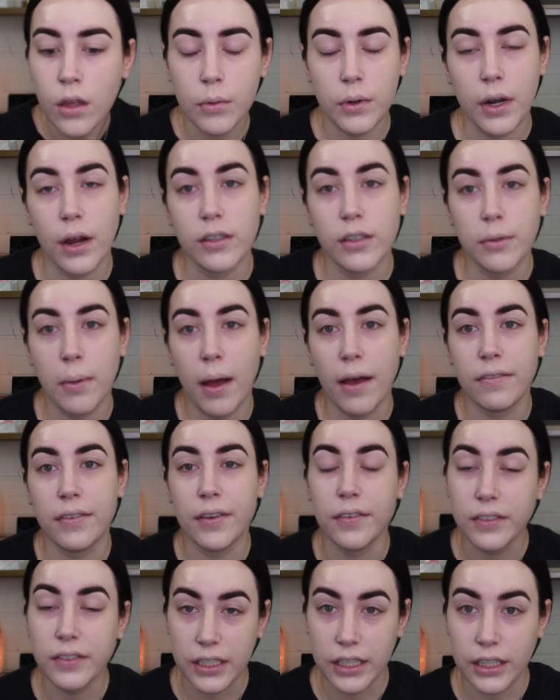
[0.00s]
when I was about
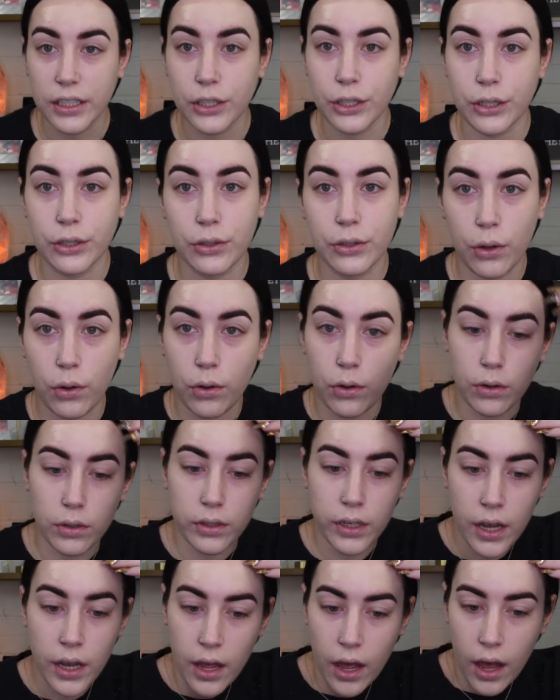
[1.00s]
15 years
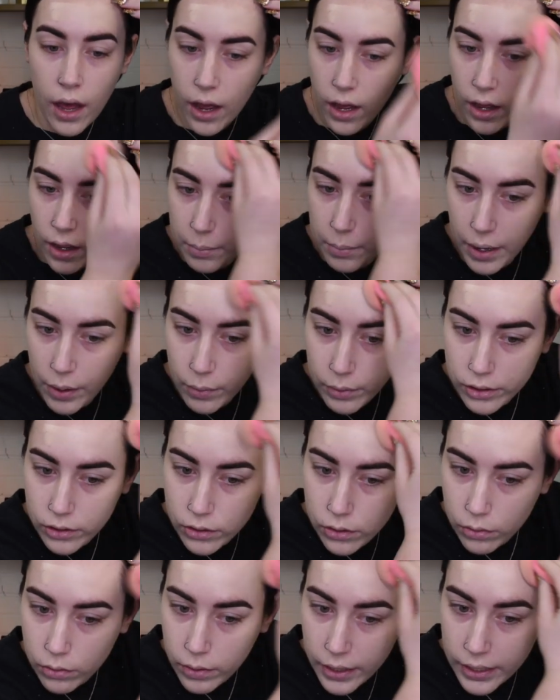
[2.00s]
old. I
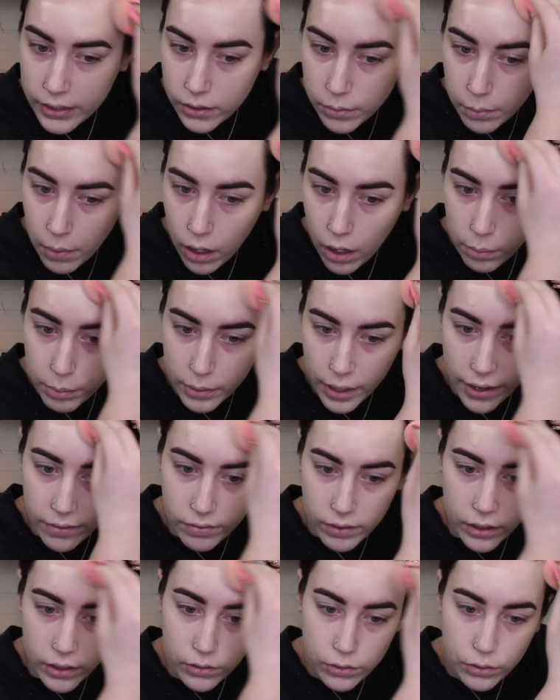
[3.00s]
went to a small
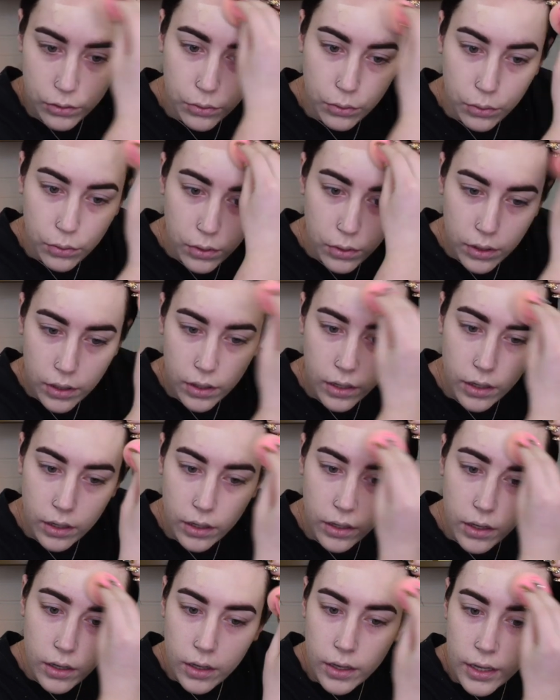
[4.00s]
private
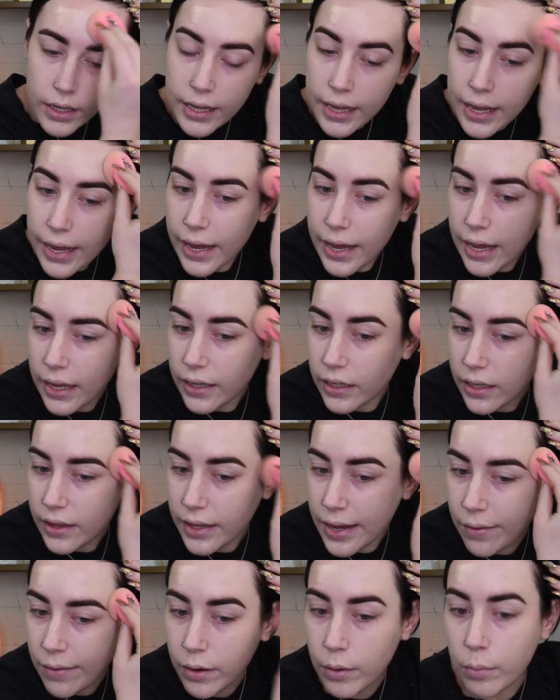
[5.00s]
school
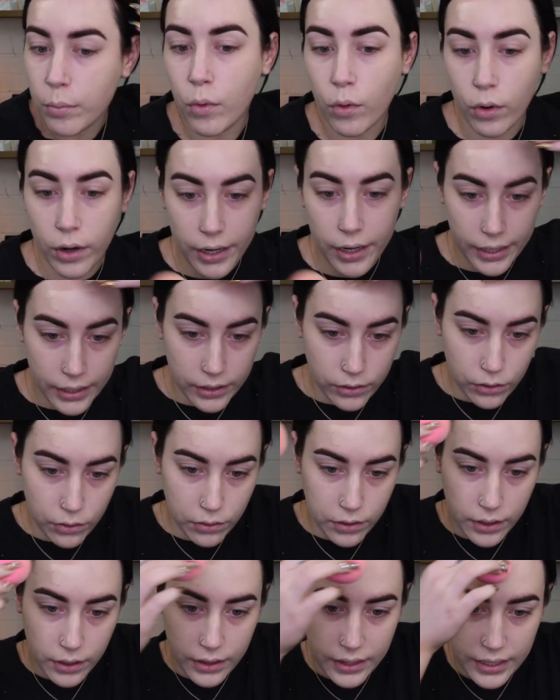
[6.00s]
and they were more
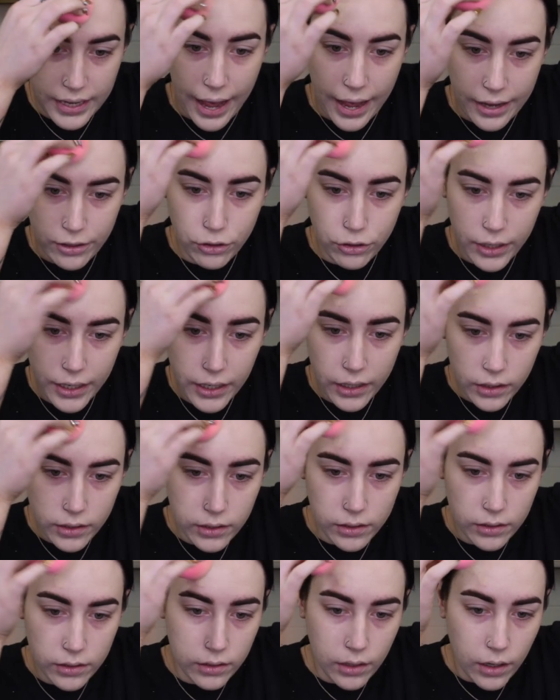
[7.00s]
into the
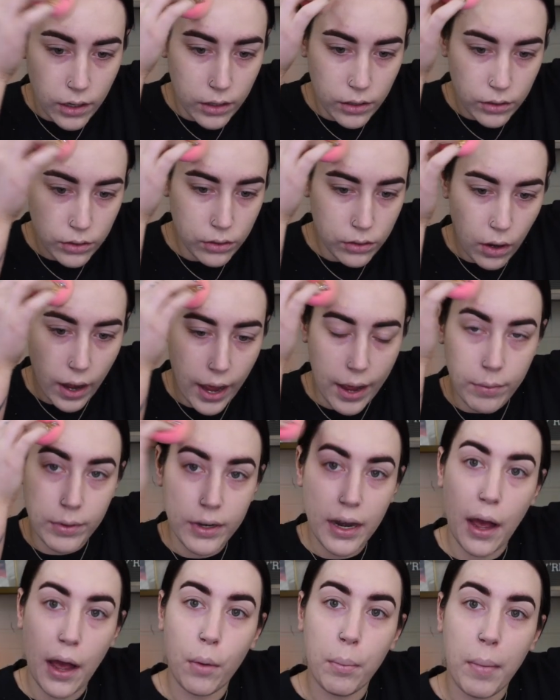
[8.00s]
theatrics. So I
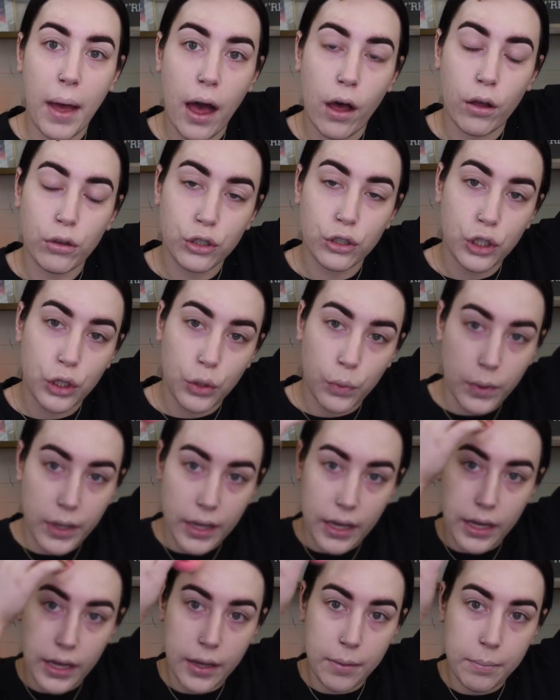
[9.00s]
would help out
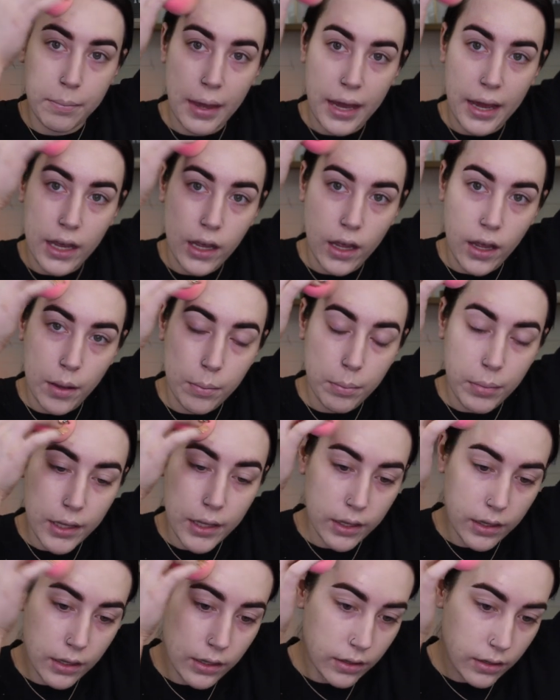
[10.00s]
doing
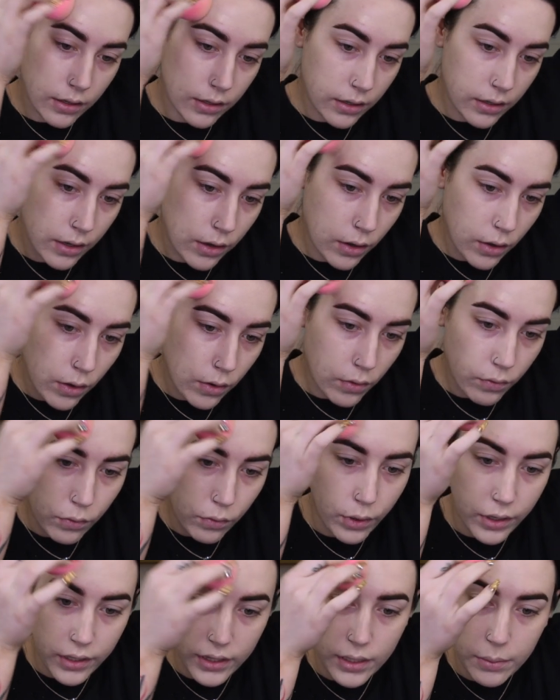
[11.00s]
makeup
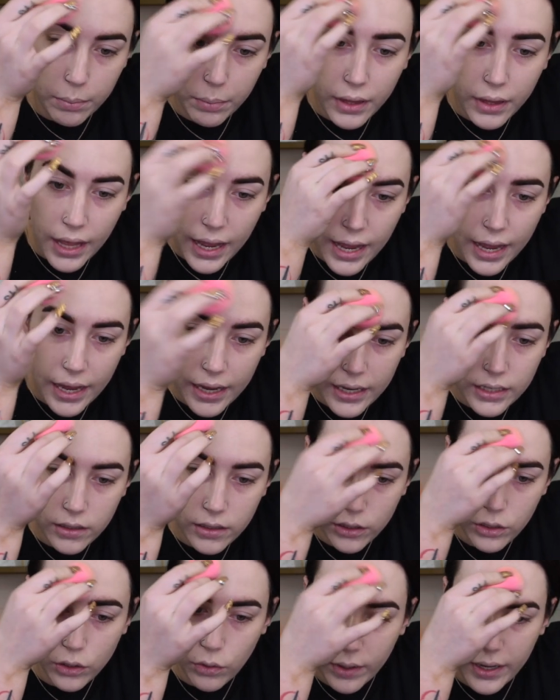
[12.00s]
for the
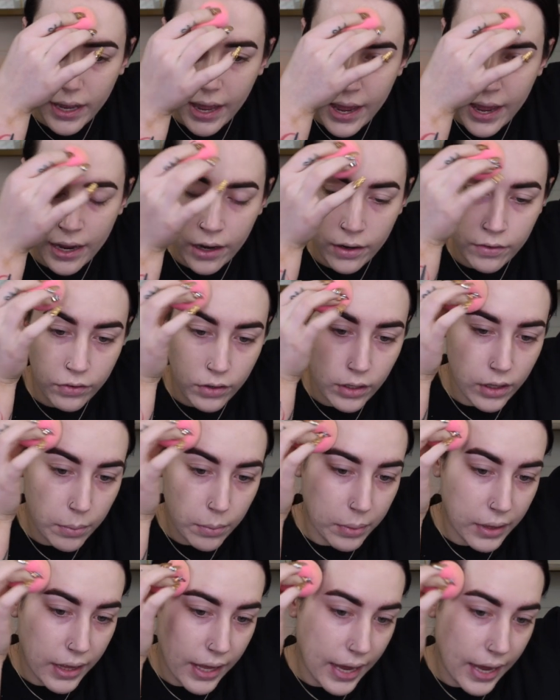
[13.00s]
plays and doing hair for
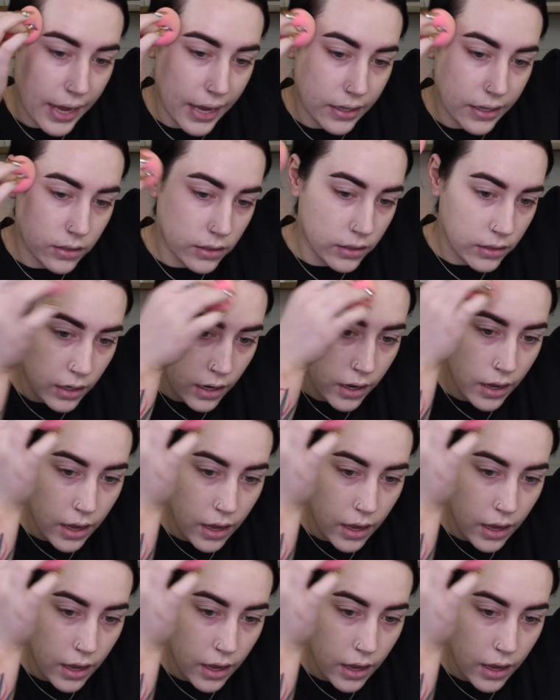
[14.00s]
the plays.